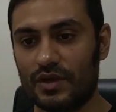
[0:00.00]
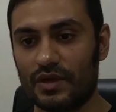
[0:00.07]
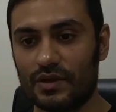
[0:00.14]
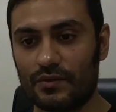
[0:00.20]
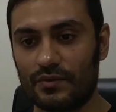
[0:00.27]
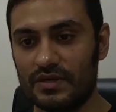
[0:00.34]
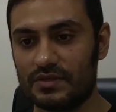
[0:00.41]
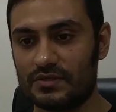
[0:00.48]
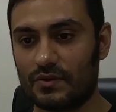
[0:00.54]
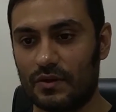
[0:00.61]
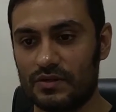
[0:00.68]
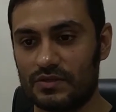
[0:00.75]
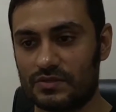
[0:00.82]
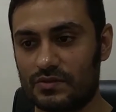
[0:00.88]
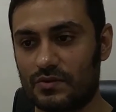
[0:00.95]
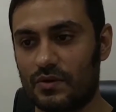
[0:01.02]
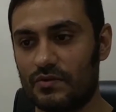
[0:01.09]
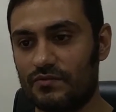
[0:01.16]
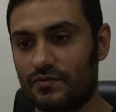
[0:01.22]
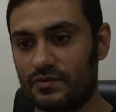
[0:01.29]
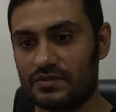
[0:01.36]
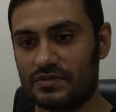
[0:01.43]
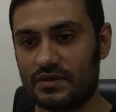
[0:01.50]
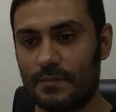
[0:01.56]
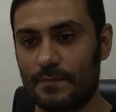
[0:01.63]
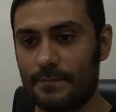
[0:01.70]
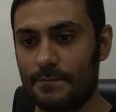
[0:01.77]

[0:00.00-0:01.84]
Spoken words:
increased cholesterol for some.